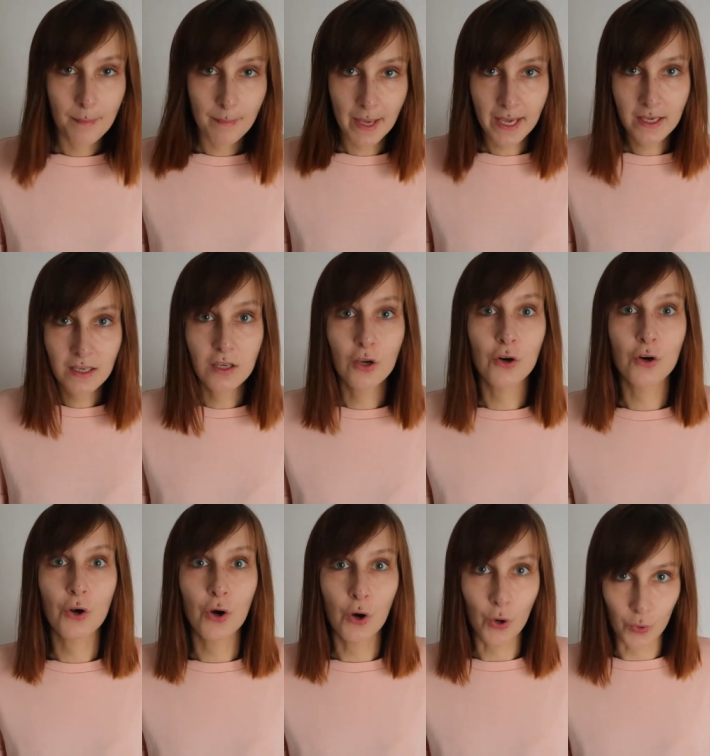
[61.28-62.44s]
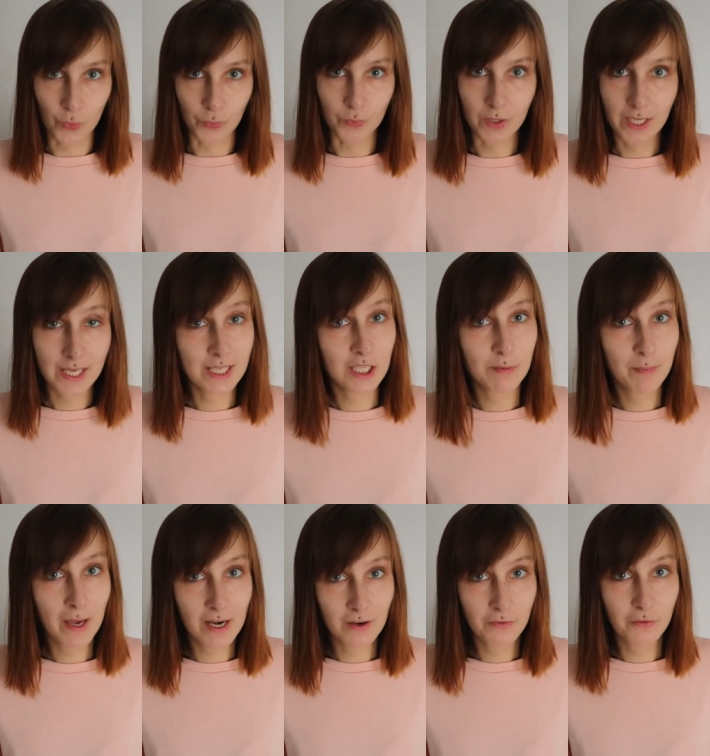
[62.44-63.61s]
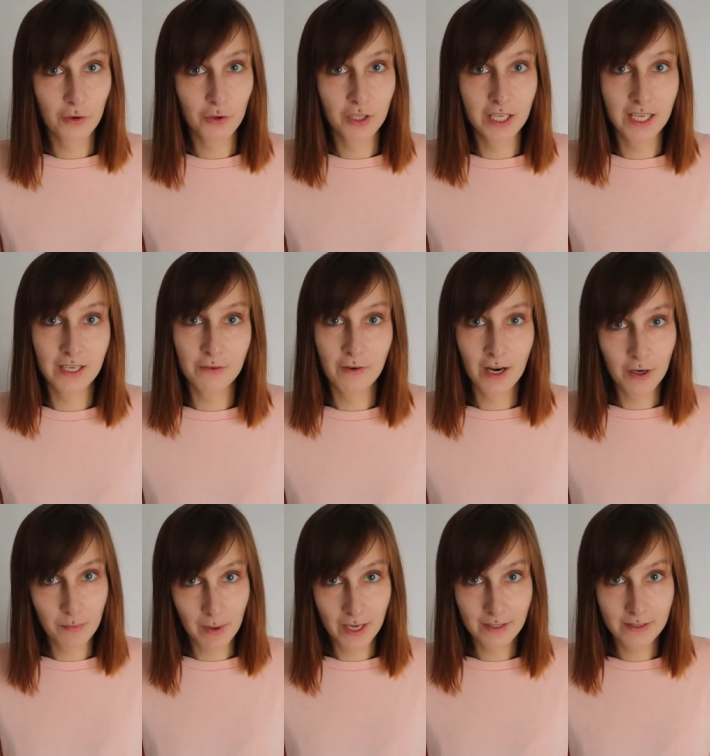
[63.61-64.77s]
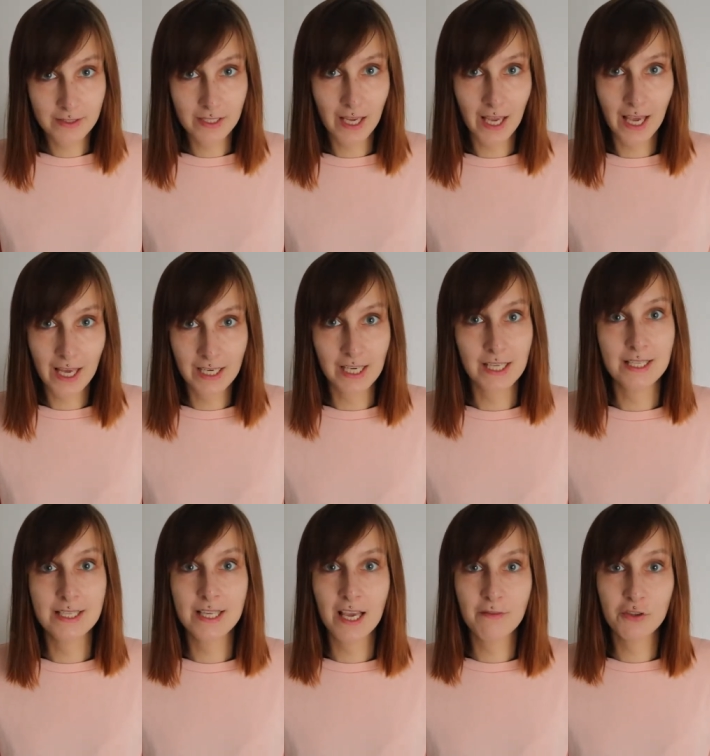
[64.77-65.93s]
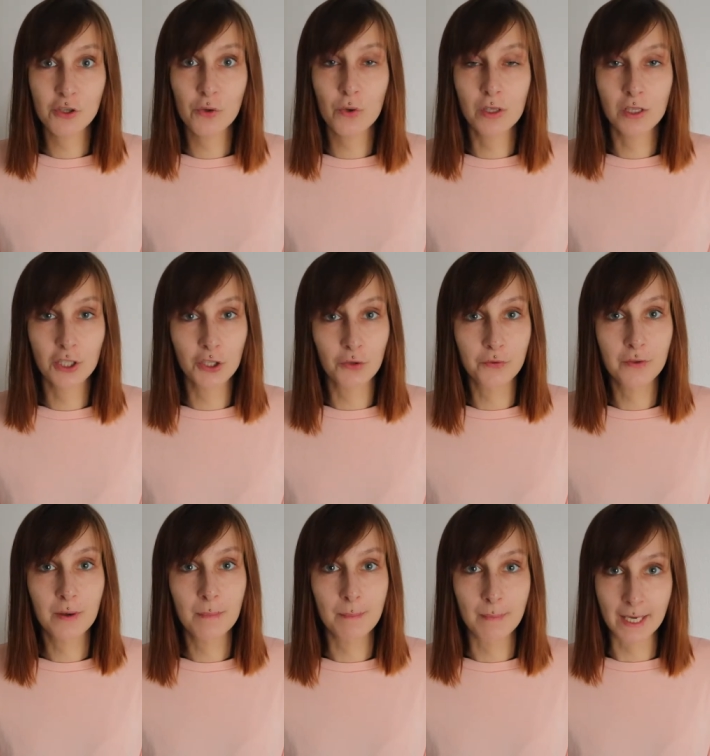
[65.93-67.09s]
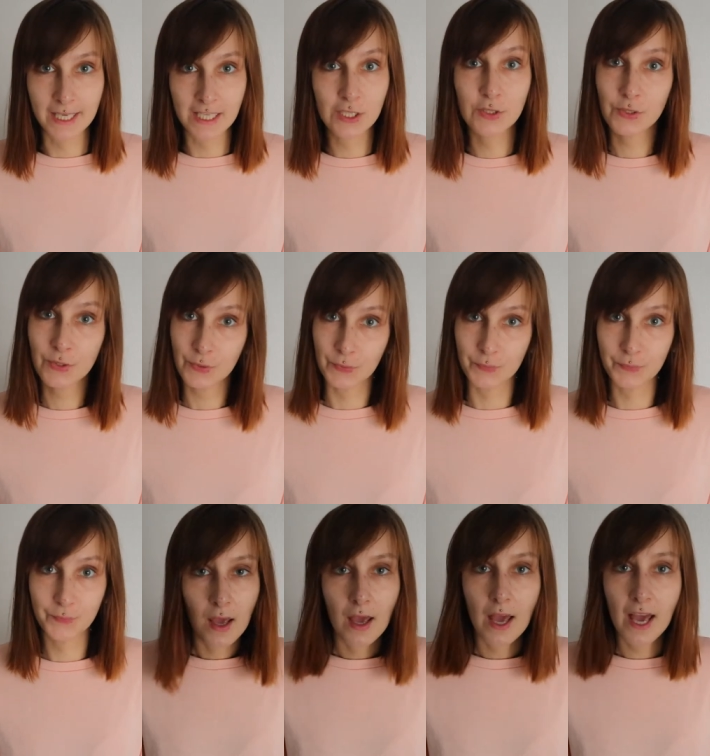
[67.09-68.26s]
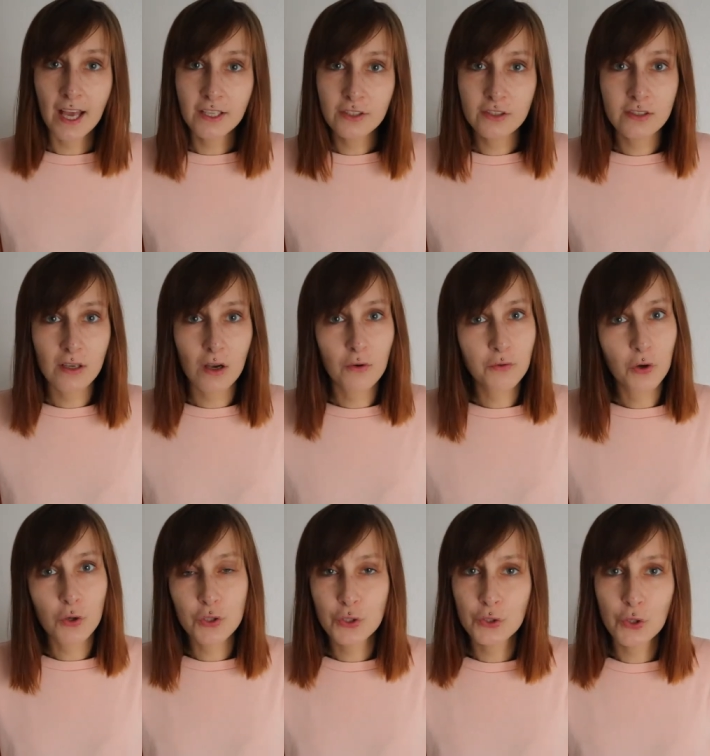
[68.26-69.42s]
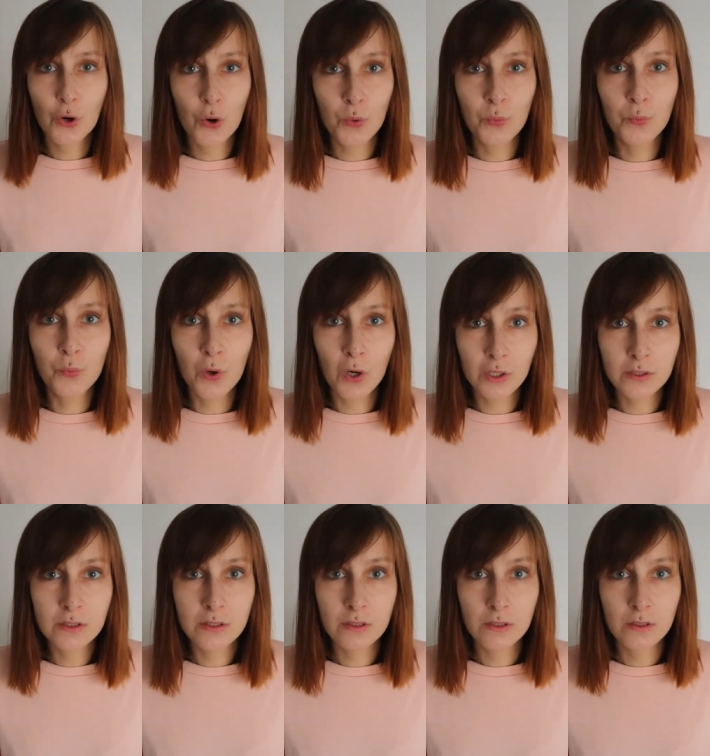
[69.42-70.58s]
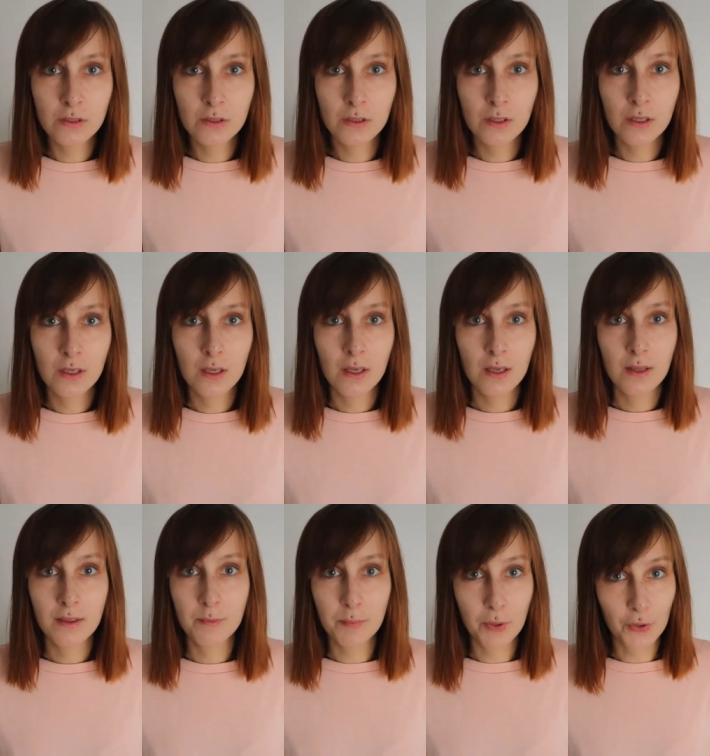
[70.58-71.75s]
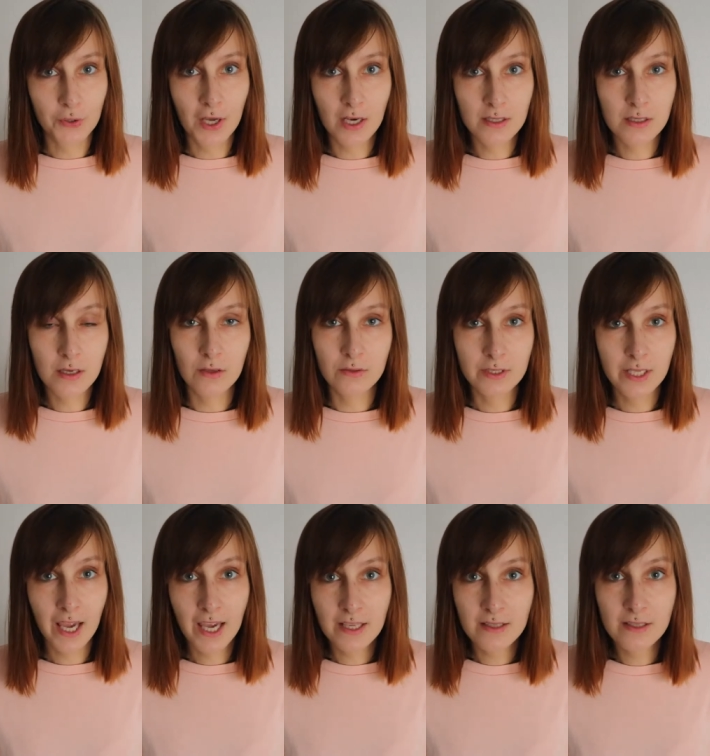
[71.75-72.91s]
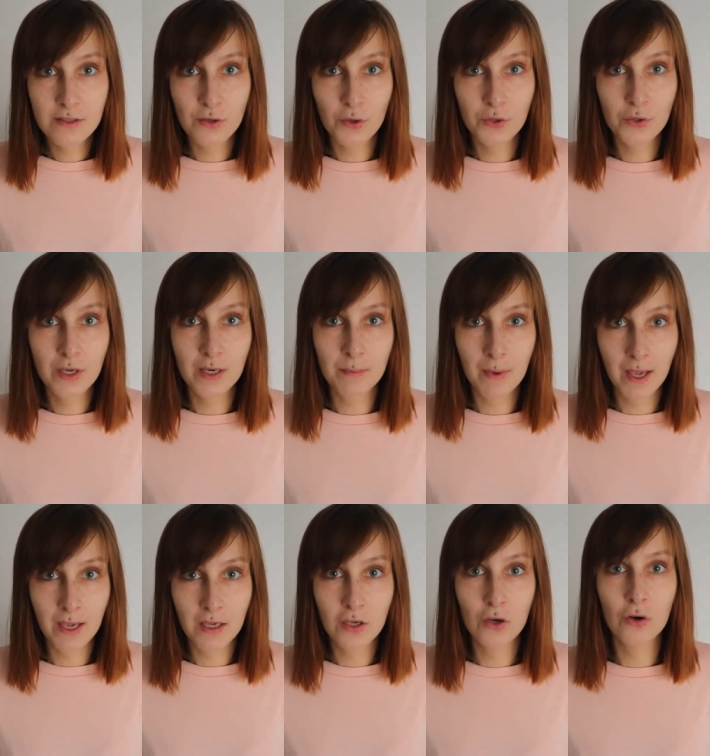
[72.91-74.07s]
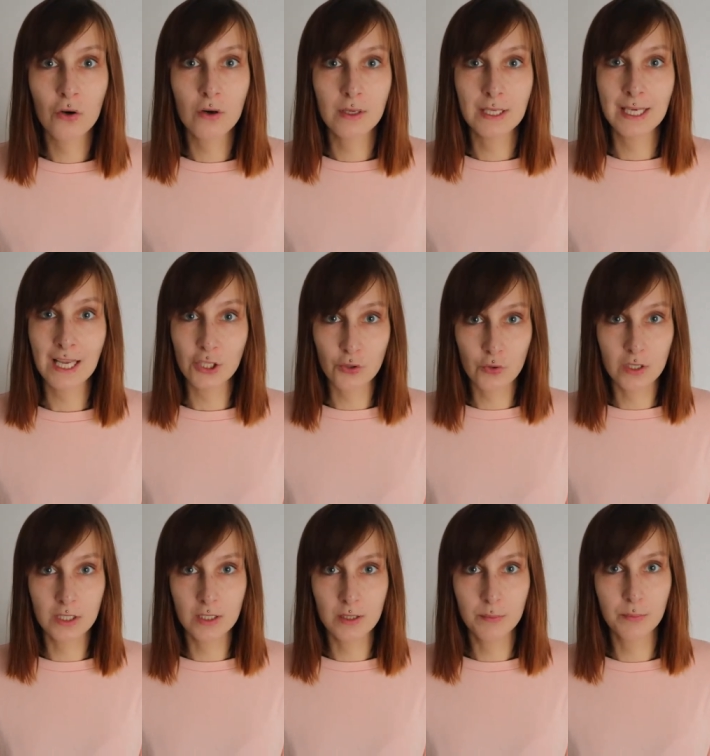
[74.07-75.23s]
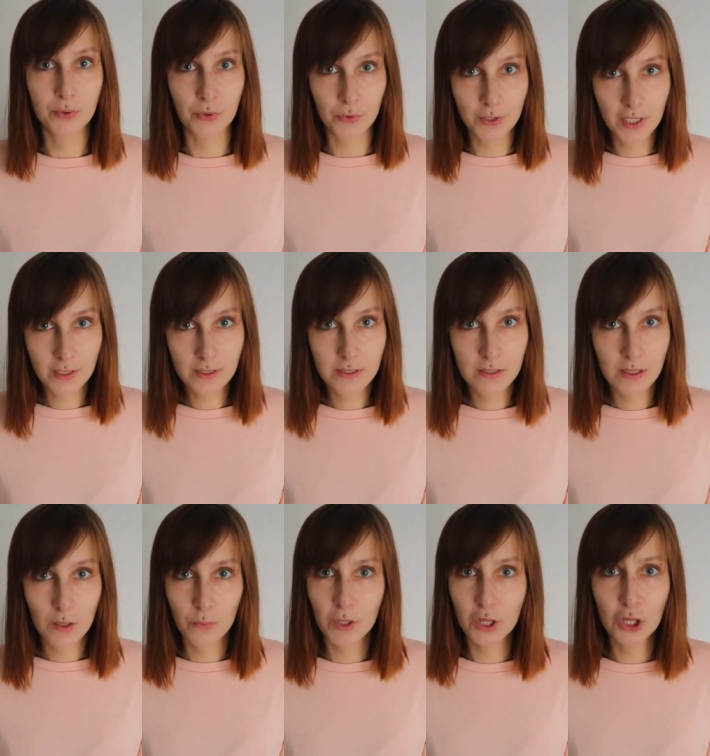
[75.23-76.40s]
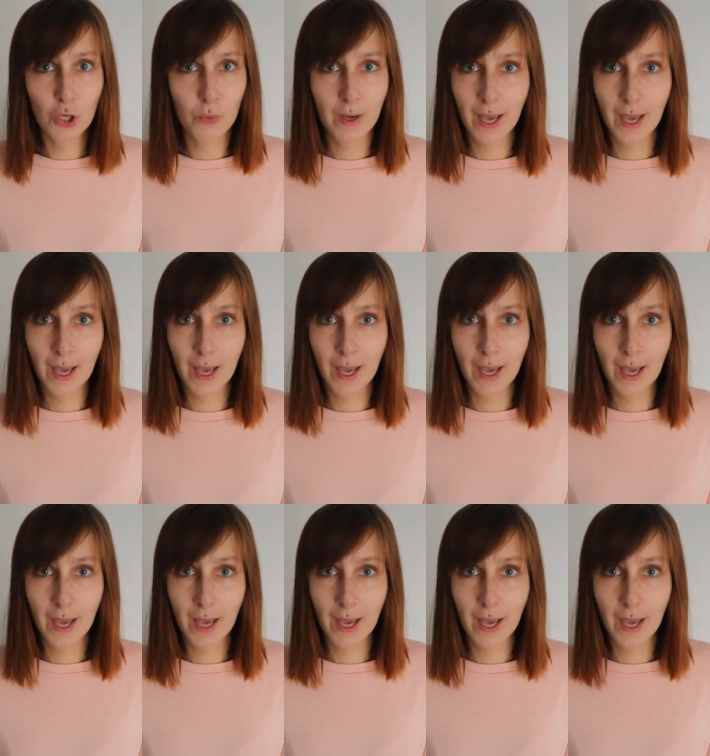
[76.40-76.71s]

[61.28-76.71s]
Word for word: Make your own. It's better for the environment and it saves you a lot of money too. And of course you know what the product contains so you can make your natural product with no